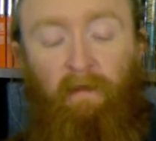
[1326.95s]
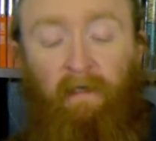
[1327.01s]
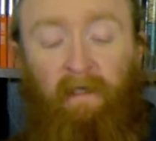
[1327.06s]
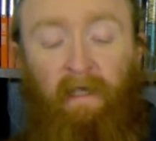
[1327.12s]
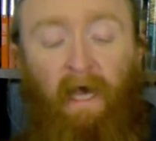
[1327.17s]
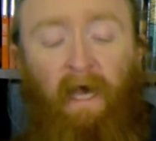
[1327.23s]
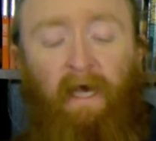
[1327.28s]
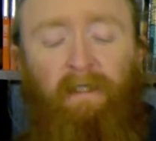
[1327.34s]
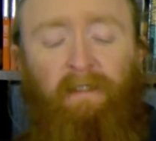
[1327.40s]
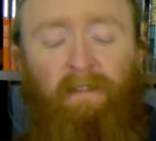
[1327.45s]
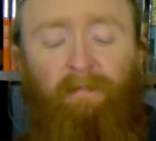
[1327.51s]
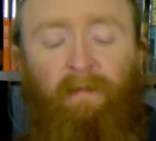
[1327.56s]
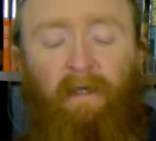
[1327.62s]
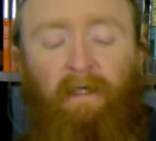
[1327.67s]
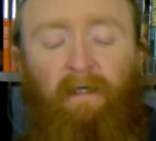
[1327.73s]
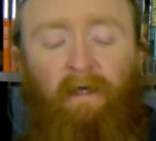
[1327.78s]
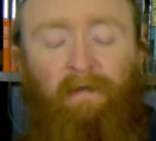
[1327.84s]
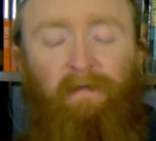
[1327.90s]
The
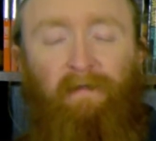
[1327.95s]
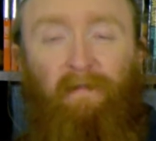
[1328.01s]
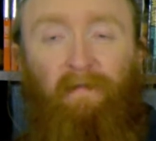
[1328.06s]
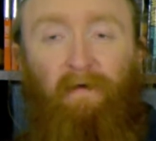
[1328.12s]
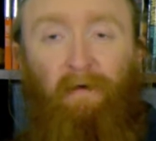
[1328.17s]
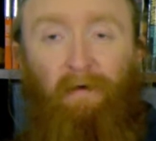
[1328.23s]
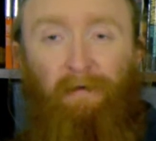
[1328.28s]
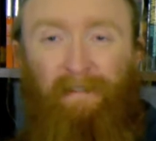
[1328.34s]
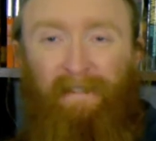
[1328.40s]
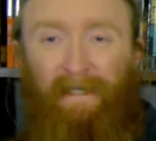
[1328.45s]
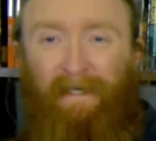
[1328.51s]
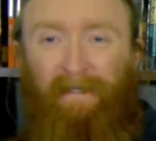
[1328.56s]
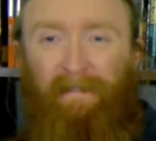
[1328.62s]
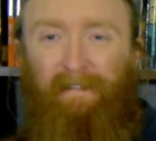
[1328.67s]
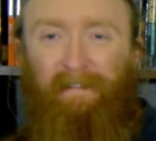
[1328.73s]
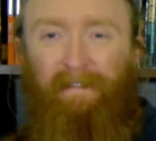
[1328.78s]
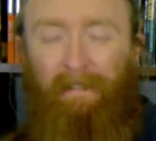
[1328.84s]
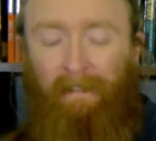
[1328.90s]
gas main under the
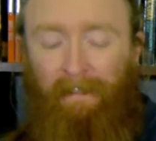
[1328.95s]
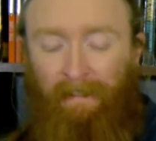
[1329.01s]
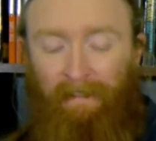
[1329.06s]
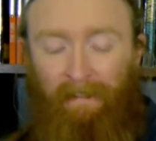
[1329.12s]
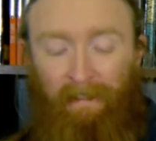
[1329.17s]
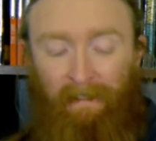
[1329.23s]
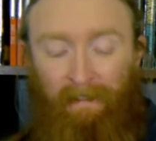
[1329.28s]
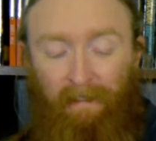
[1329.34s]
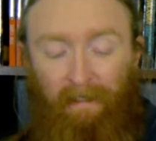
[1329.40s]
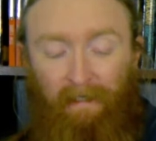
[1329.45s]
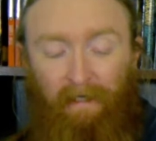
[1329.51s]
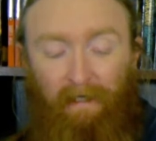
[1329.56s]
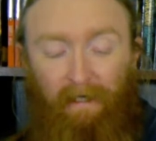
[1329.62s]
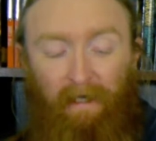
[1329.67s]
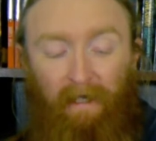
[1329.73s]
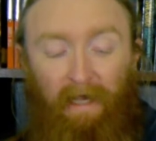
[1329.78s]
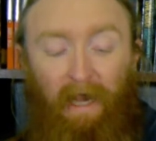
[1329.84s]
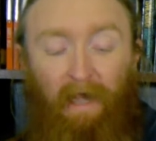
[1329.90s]
hotel is leaking,
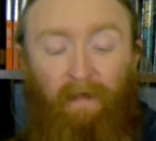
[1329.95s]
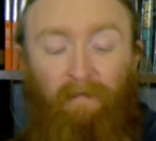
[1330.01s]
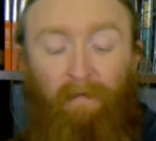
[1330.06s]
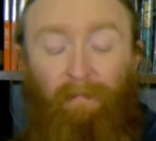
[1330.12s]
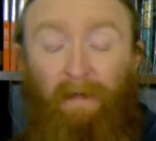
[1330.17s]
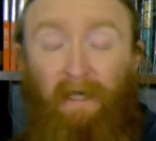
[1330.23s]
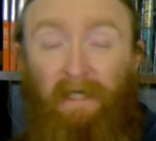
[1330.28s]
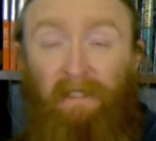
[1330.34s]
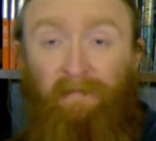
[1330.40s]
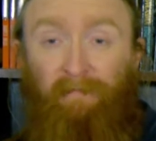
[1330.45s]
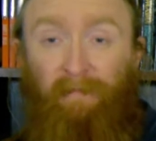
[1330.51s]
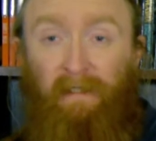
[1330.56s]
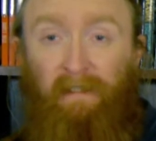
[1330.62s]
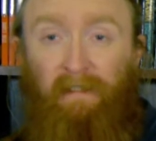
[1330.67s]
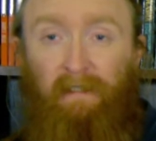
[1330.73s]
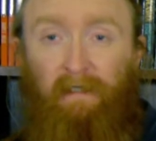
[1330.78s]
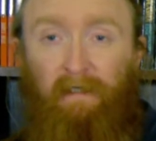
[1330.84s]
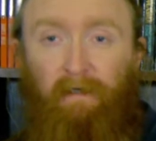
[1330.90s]
and the
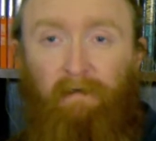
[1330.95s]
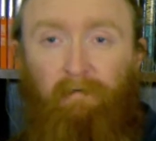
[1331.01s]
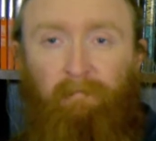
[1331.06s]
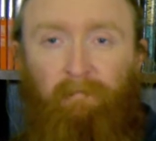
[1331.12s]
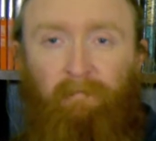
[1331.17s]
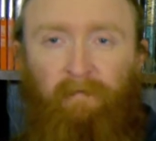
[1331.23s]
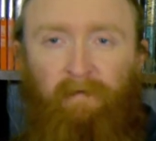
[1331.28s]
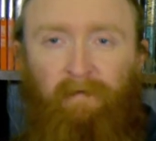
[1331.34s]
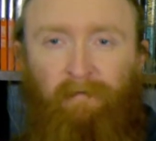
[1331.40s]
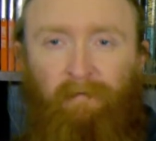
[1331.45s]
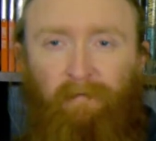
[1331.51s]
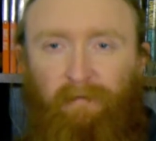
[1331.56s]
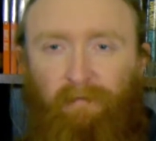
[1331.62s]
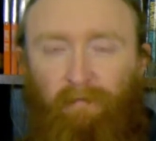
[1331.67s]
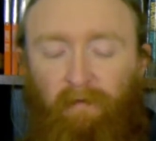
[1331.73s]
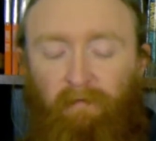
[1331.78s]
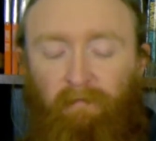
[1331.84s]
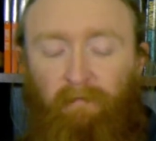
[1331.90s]
basement
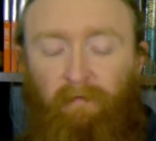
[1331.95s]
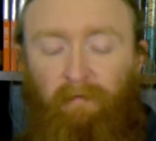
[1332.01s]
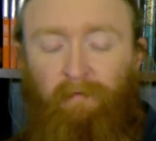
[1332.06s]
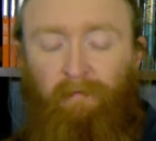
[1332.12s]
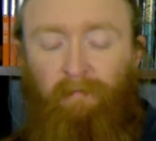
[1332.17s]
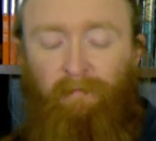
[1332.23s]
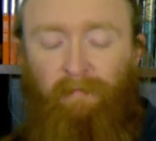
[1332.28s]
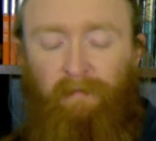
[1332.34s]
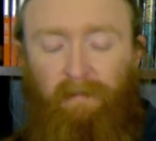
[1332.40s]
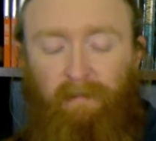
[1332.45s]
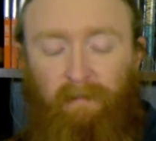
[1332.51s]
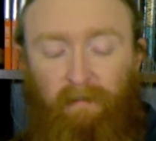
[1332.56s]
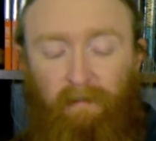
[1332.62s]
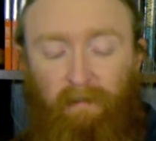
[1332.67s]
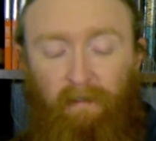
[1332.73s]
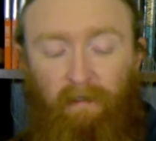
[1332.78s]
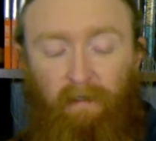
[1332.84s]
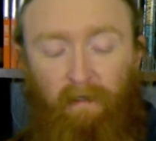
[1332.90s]
filled with
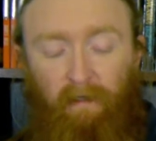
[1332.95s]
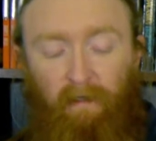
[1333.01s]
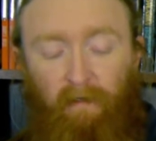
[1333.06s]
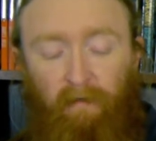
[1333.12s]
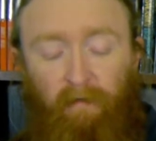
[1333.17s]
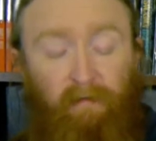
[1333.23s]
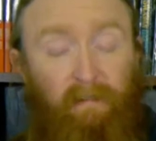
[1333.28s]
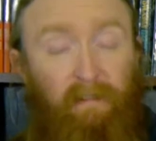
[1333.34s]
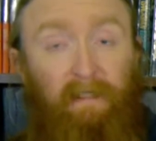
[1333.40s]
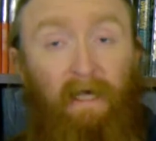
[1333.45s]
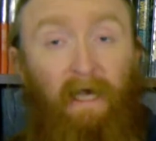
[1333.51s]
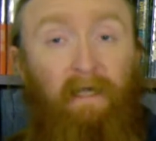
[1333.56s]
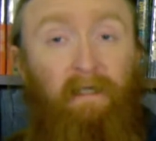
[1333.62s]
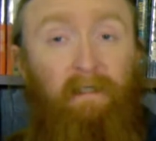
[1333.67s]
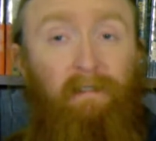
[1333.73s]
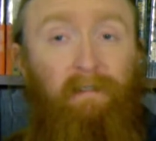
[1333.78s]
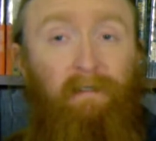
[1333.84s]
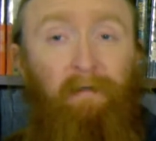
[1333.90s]
fumes. There's a
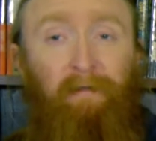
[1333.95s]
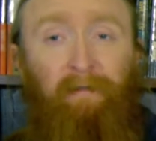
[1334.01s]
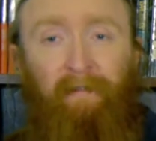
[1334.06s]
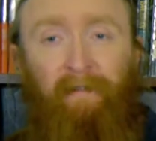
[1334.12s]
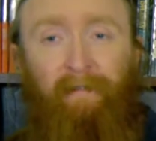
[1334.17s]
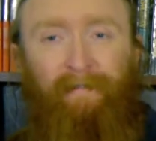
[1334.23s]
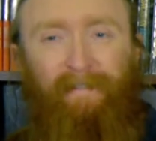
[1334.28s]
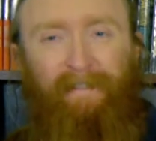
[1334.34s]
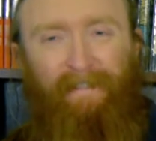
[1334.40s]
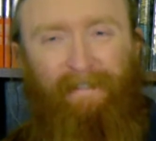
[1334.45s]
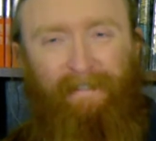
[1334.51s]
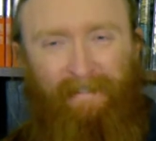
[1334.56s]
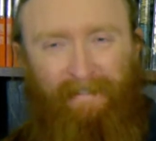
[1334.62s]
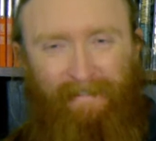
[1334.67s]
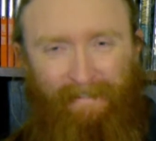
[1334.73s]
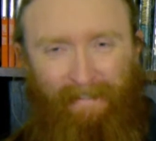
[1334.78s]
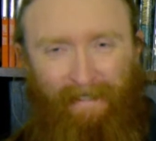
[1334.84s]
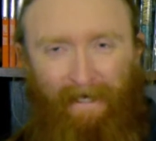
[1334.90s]
tiny stone,
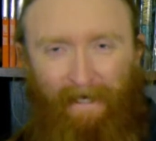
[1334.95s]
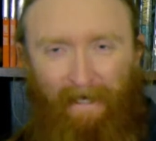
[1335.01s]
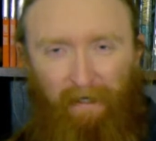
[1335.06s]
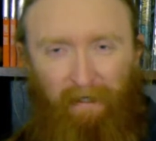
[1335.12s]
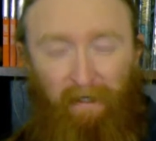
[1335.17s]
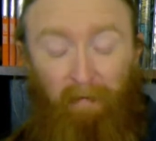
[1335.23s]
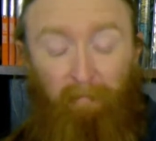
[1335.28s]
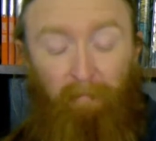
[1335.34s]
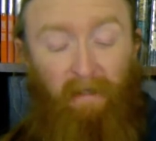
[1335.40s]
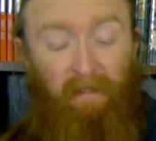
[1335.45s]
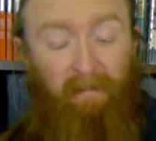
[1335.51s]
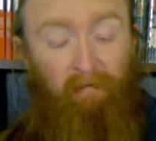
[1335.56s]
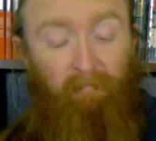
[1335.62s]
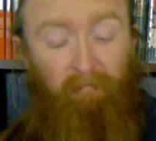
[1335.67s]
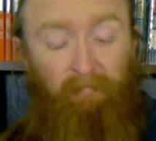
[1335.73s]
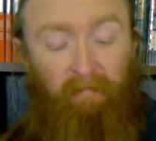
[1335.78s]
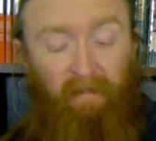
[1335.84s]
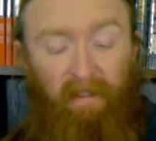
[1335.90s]
a
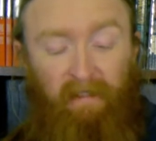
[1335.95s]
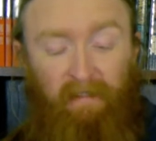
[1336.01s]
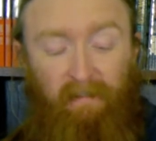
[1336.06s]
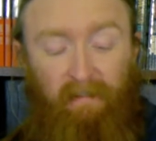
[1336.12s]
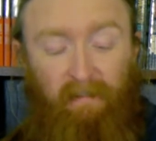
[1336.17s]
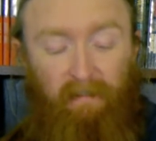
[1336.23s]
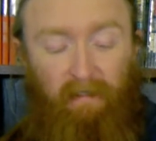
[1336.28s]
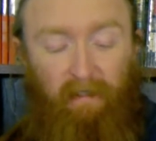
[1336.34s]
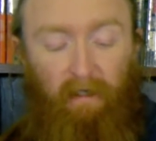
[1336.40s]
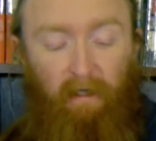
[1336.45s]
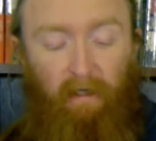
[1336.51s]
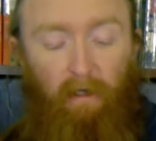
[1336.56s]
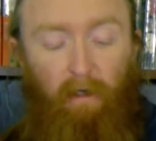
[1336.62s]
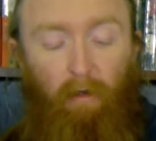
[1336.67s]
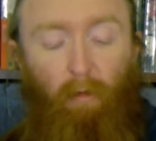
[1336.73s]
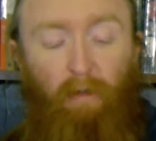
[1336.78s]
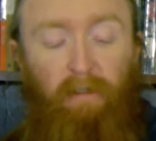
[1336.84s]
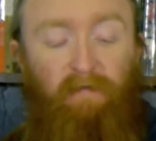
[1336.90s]
bit of flint,
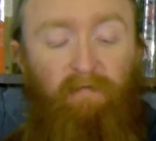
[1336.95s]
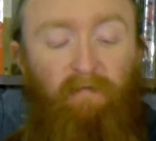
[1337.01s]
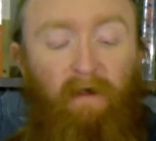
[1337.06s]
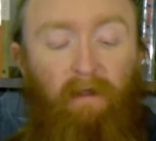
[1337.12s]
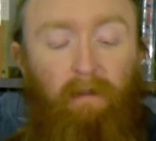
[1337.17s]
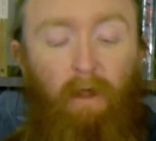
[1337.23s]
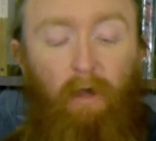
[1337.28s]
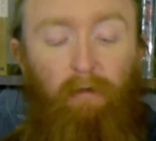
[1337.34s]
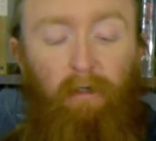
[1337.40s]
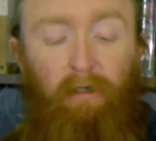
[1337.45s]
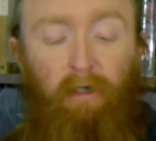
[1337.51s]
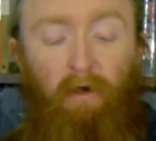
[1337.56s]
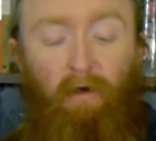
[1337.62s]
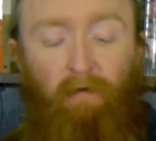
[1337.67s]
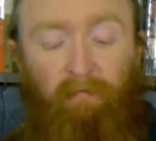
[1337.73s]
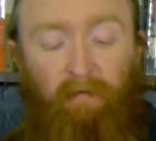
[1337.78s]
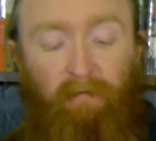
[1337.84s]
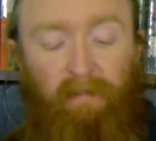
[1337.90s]
which fell long
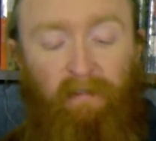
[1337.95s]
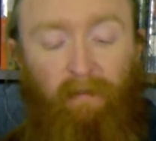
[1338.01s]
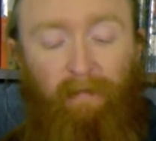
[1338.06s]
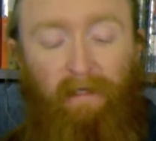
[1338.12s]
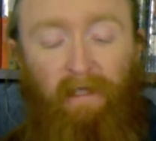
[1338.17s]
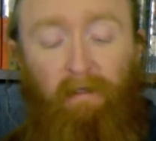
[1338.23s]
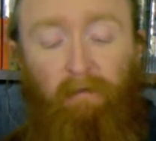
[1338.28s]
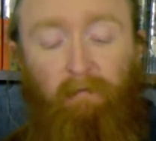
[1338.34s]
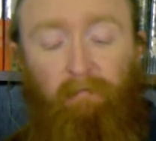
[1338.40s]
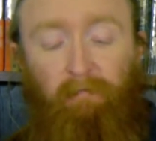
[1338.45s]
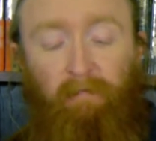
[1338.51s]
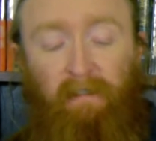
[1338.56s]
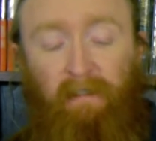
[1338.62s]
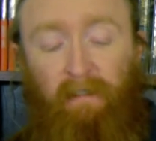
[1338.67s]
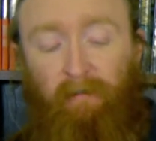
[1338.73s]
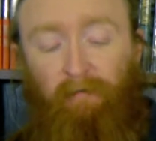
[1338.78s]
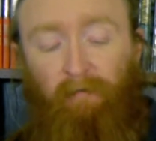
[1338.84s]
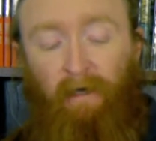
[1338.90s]
ago from some
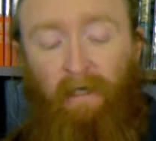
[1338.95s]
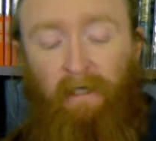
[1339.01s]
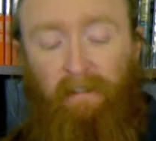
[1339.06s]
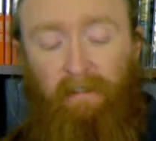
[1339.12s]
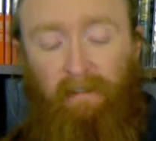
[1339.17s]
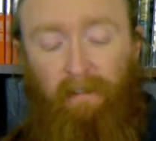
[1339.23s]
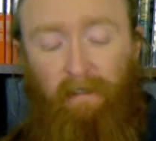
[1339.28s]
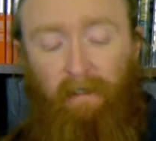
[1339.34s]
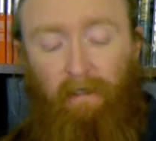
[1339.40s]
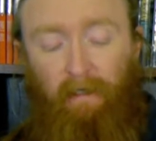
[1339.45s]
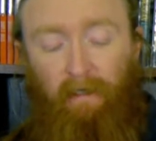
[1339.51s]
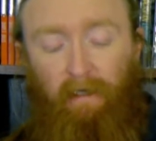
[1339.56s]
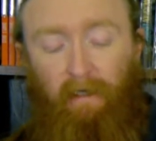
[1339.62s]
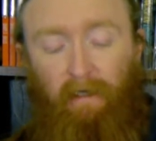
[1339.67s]
ill-fitted crate,